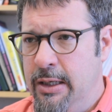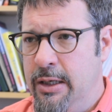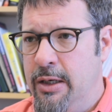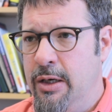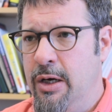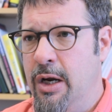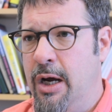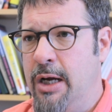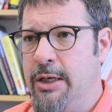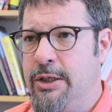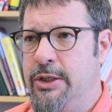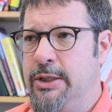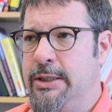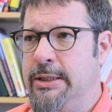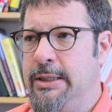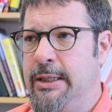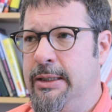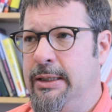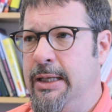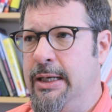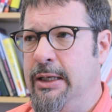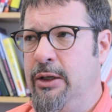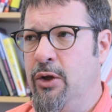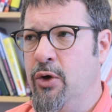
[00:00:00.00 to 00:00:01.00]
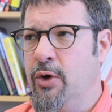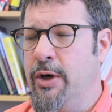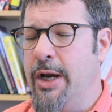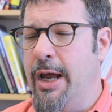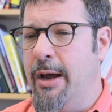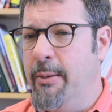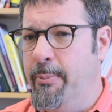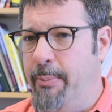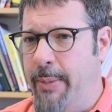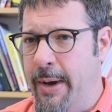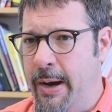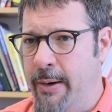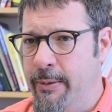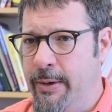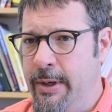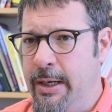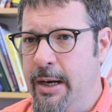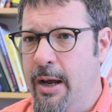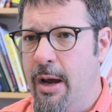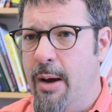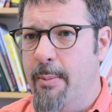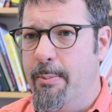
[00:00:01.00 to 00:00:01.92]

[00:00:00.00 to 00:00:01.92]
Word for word: not just that they learn about it,